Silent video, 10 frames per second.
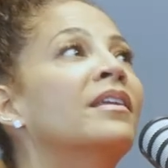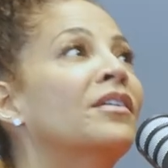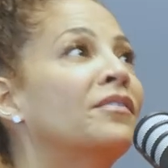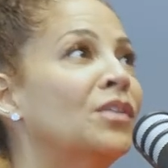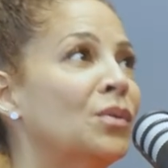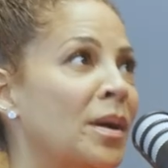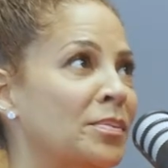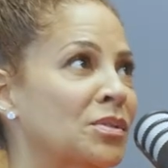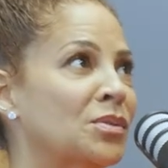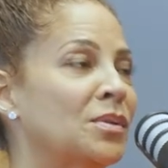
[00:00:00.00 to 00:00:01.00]
there are a few
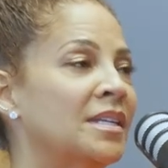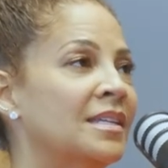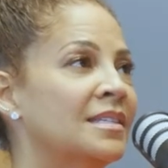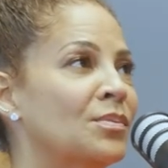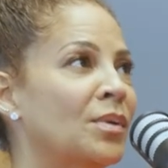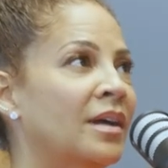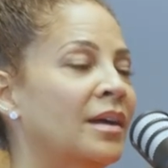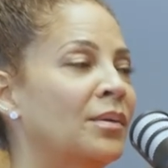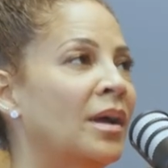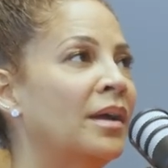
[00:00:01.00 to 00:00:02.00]
opportunities where
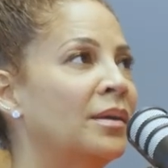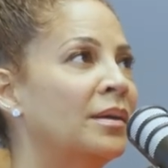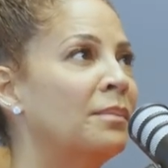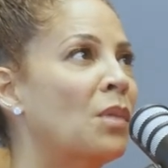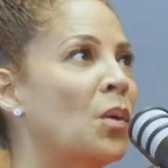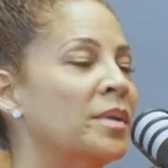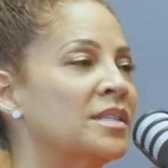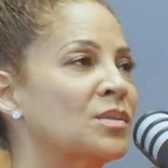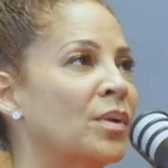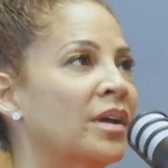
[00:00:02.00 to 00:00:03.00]
I, I,
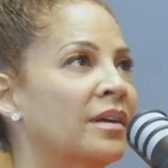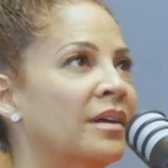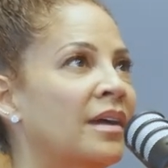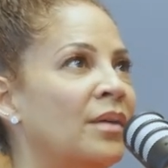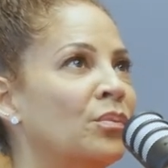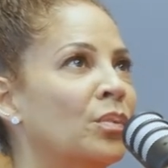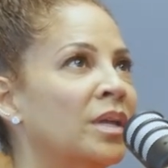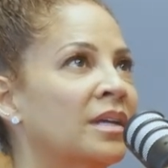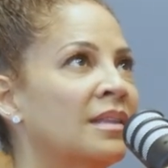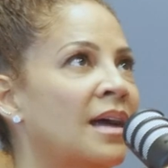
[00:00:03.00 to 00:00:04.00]
moments where I
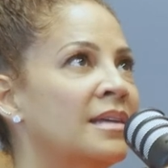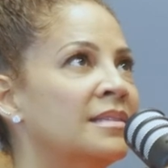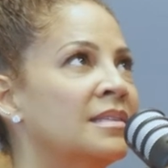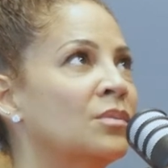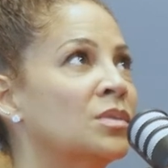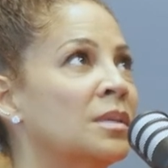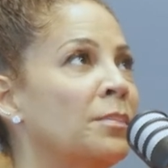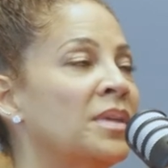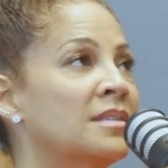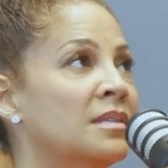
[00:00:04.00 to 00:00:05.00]
realized it was a
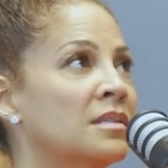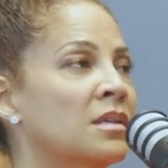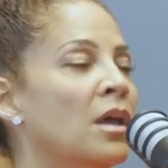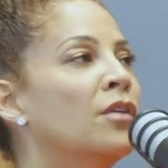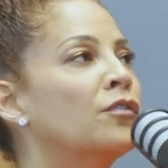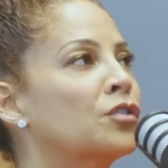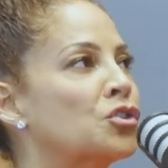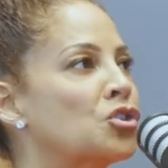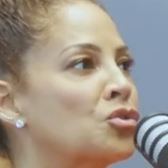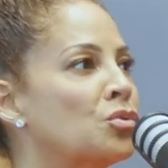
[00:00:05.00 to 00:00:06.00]
business. For
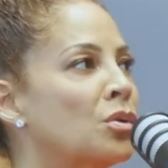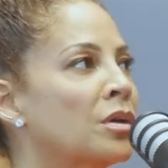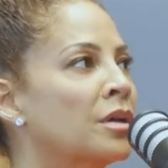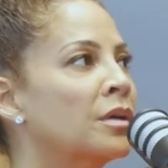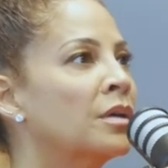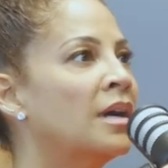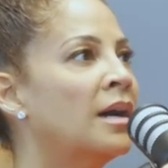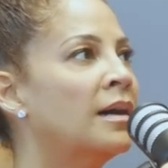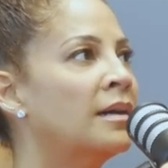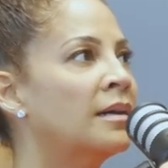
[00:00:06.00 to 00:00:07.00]
sure,
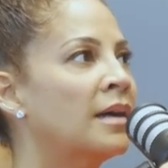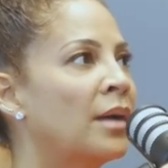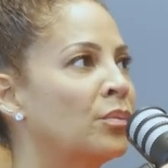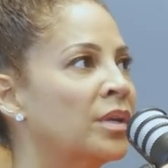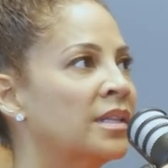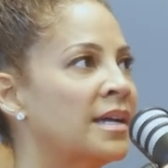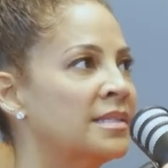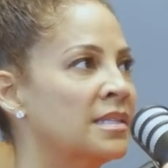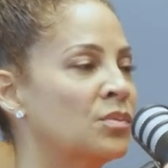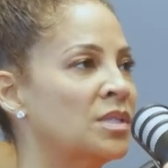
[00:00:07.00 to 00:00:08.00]
uh, I
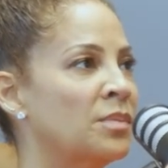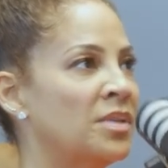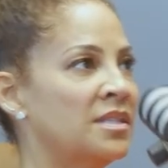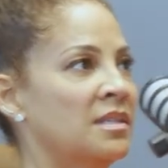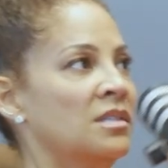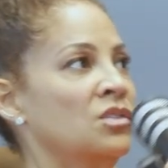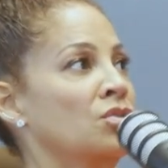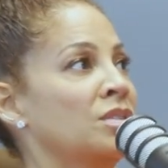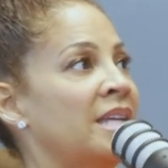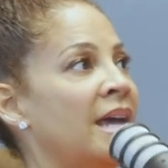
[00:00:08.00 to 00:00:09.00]
realized it was a business.
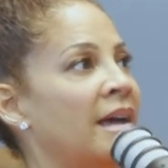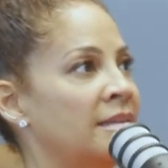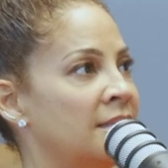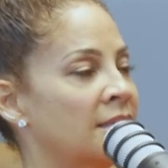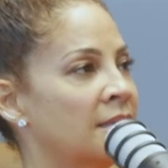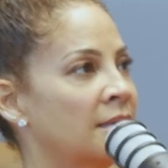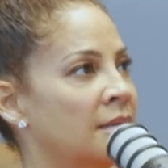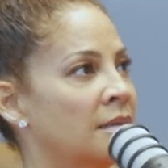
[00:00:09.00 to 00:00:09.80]
Your dad's